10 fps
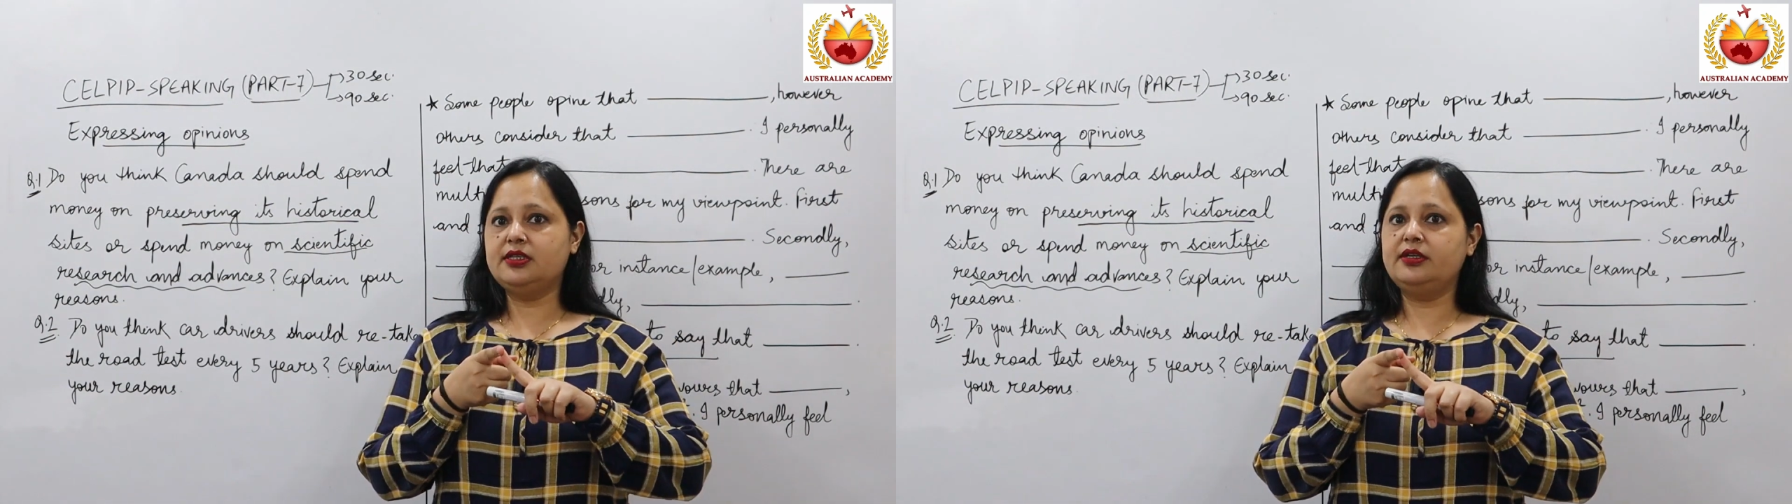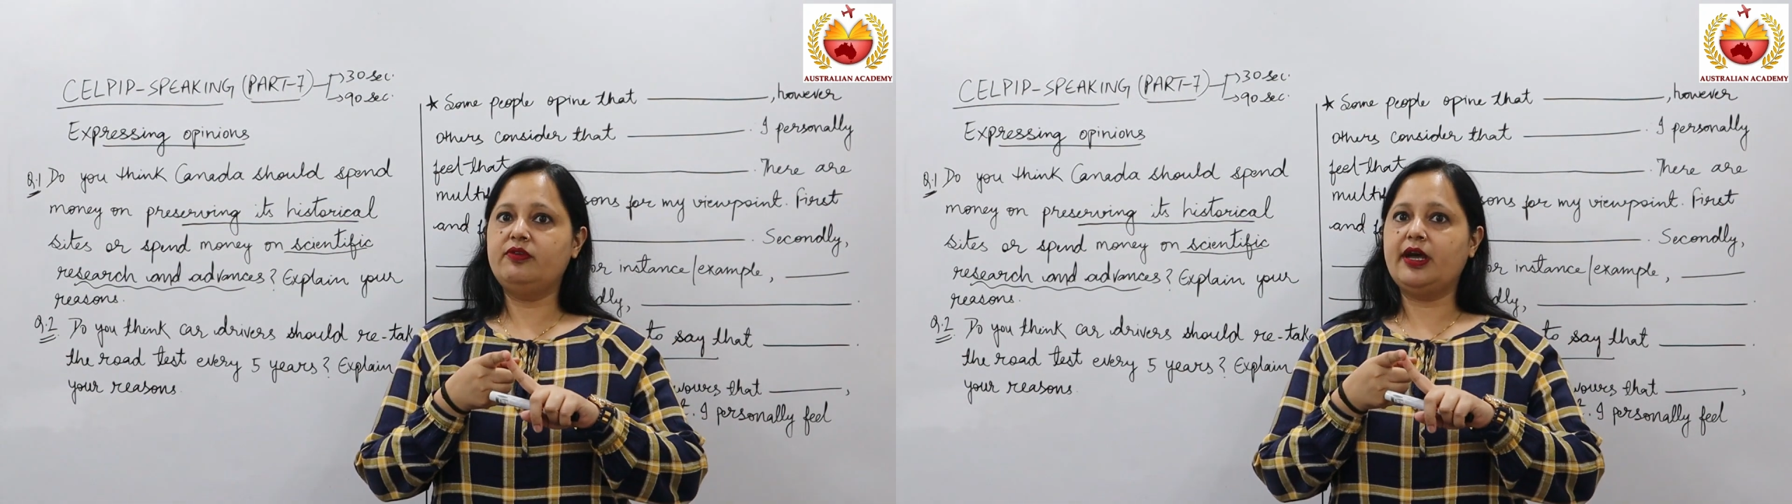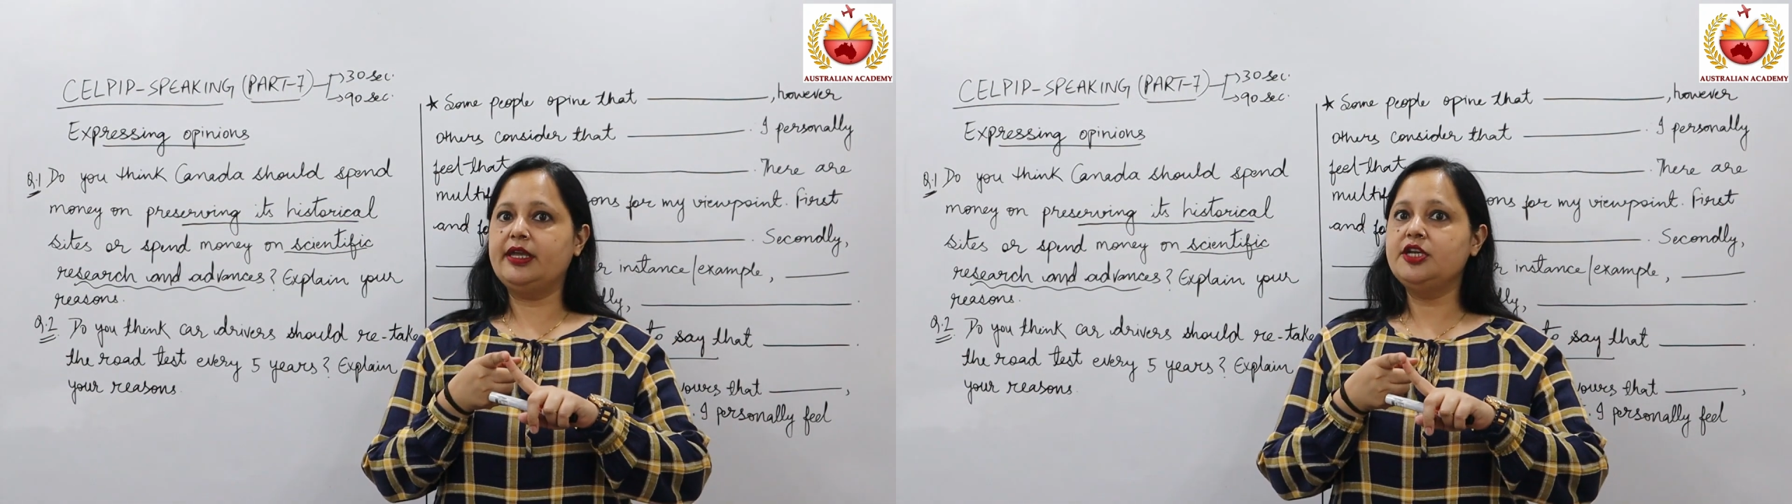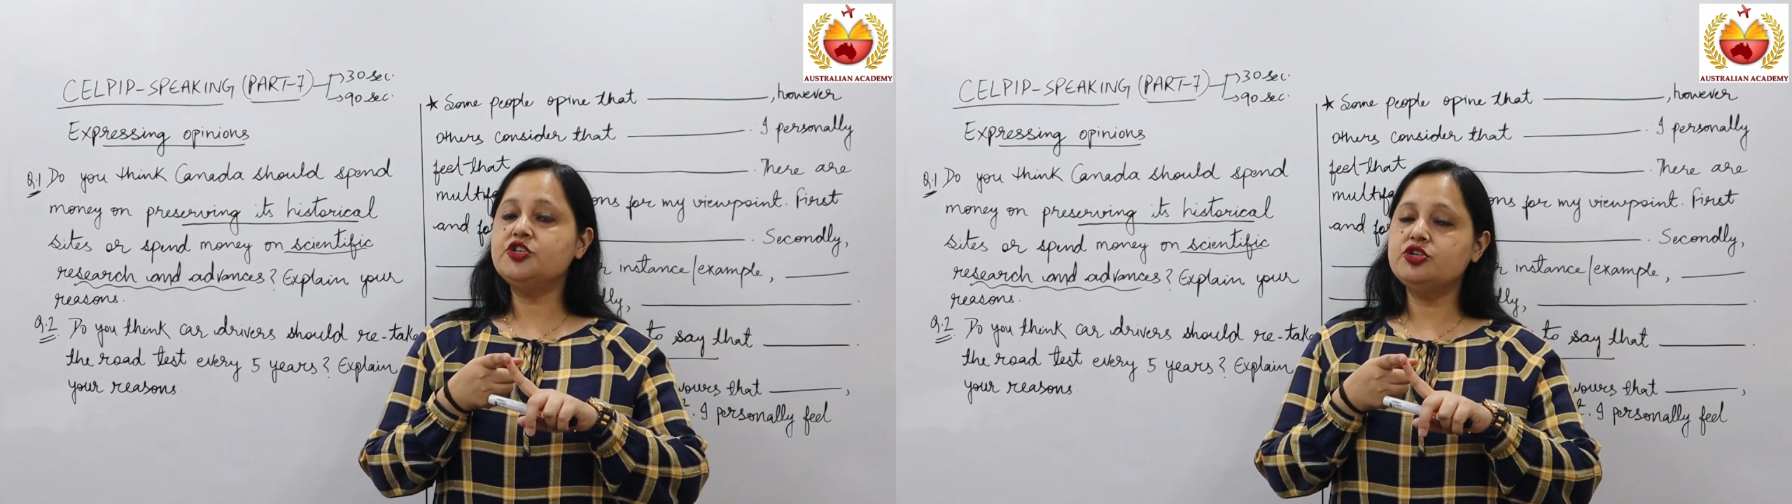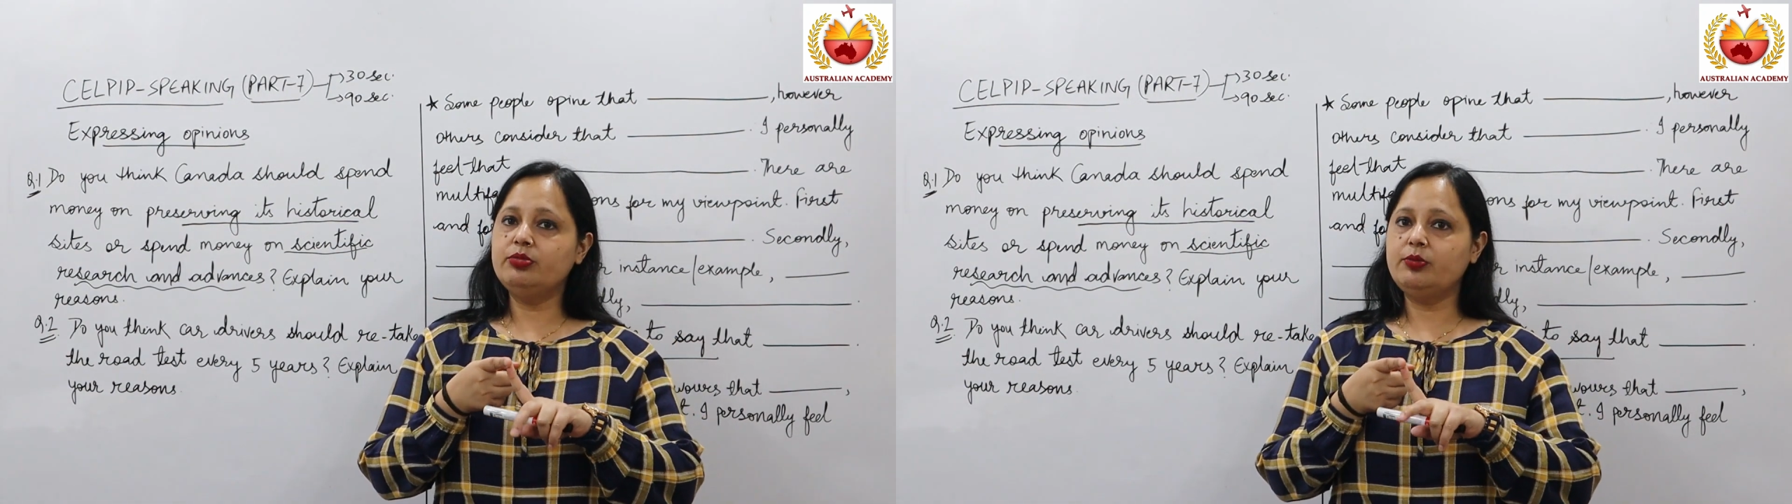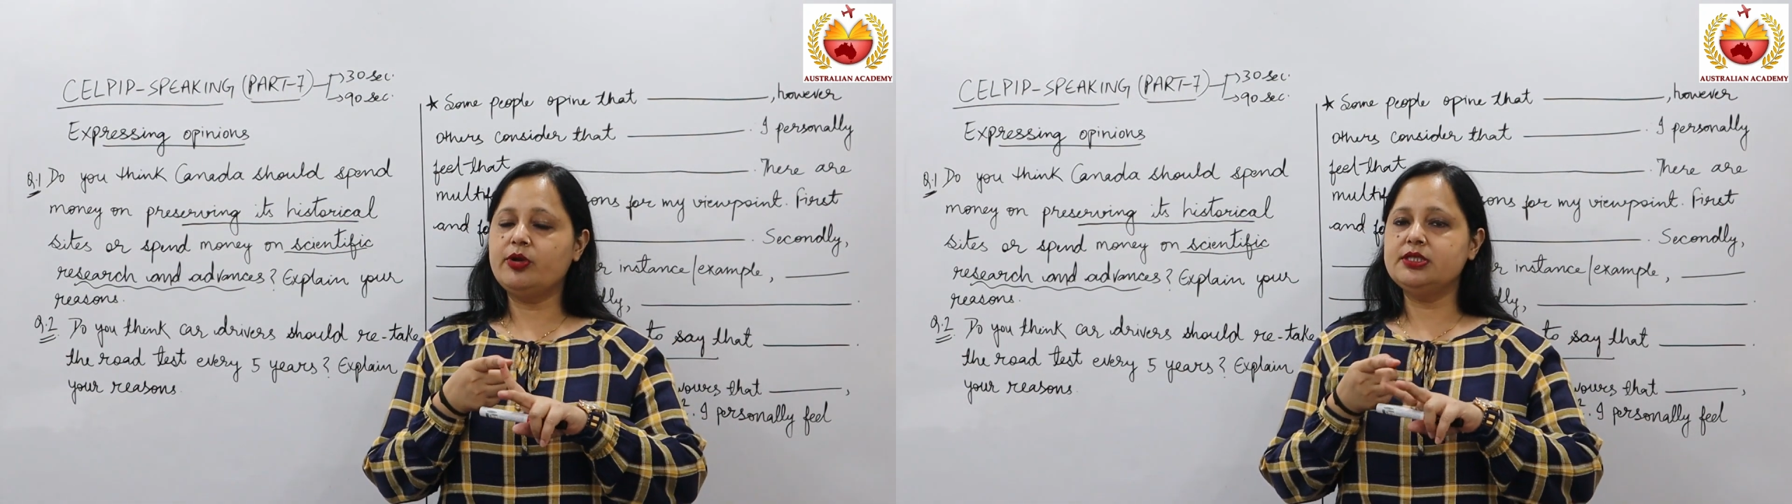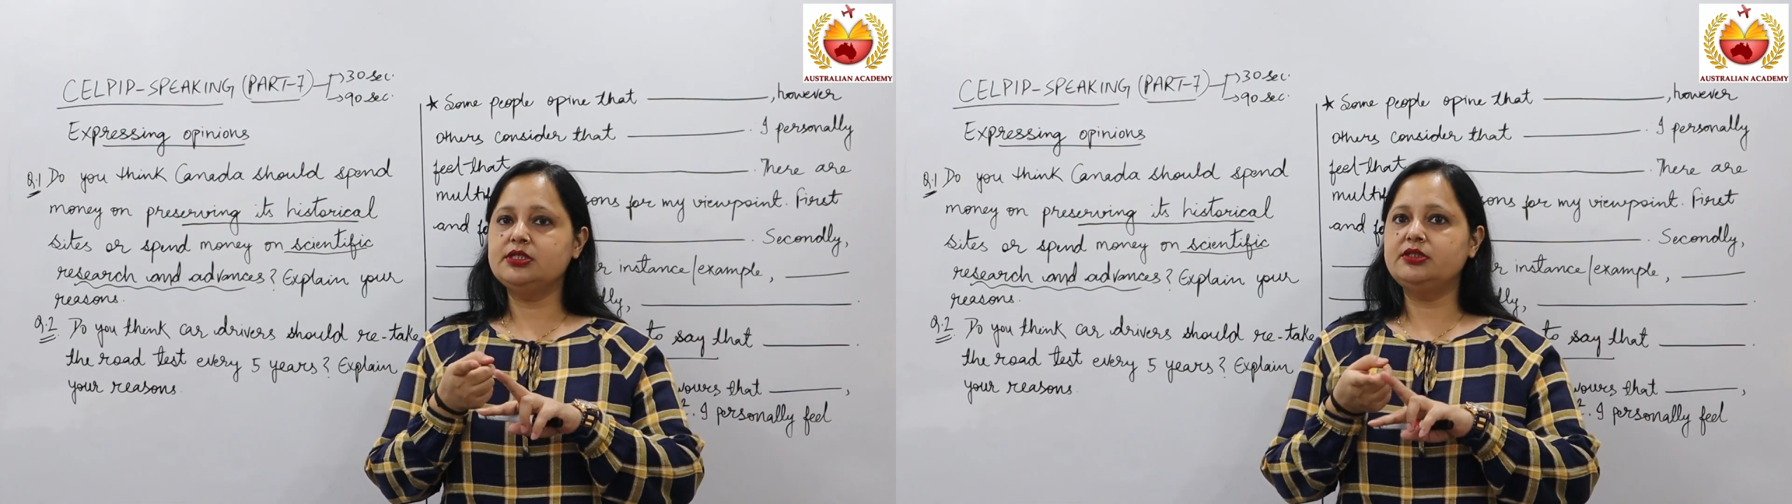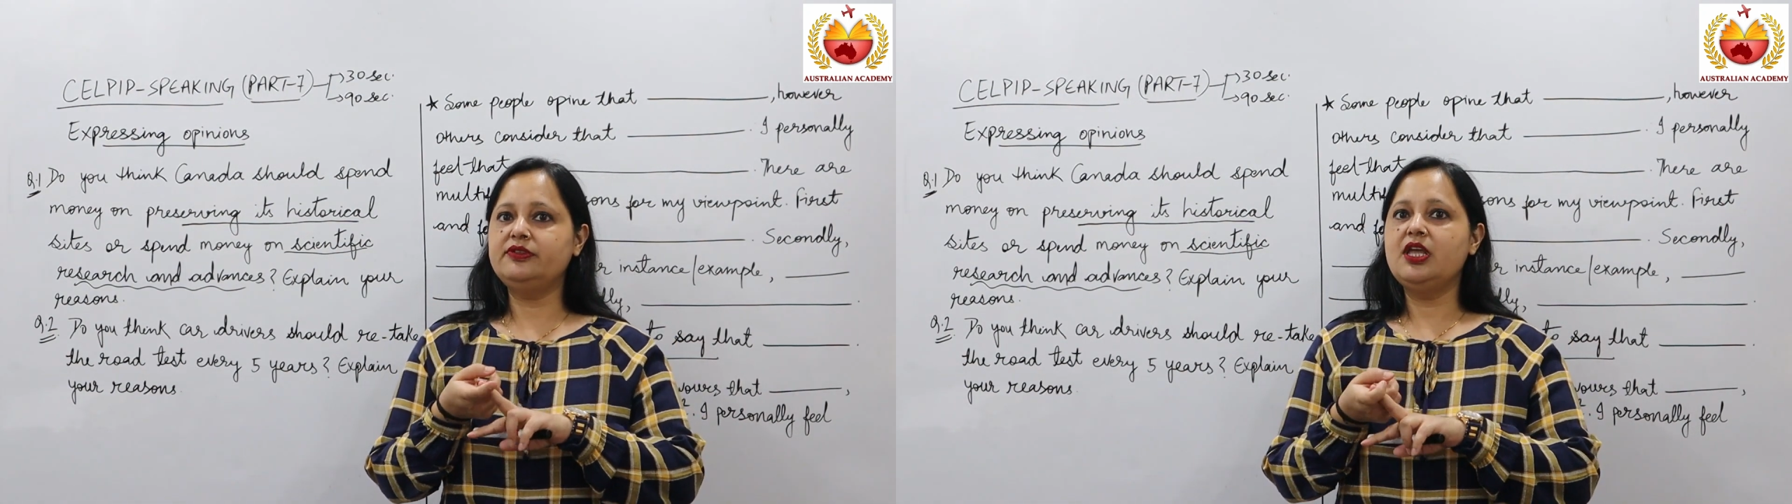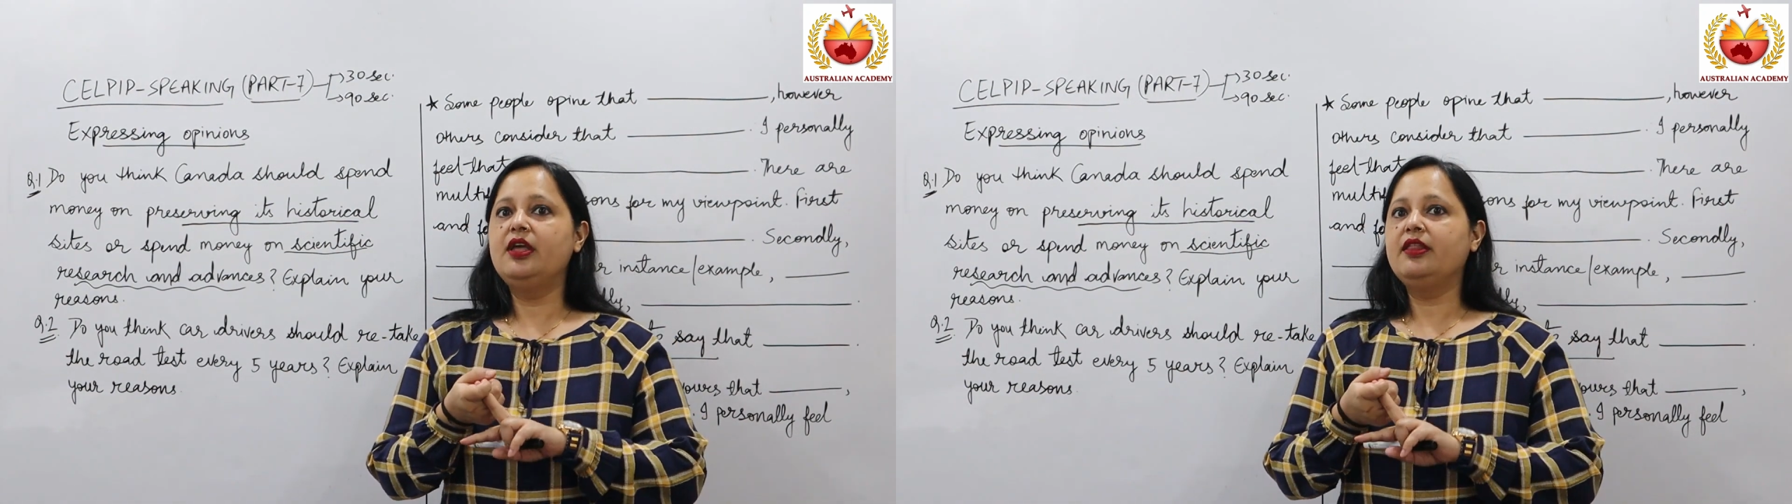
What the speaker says: that why it should be preserved.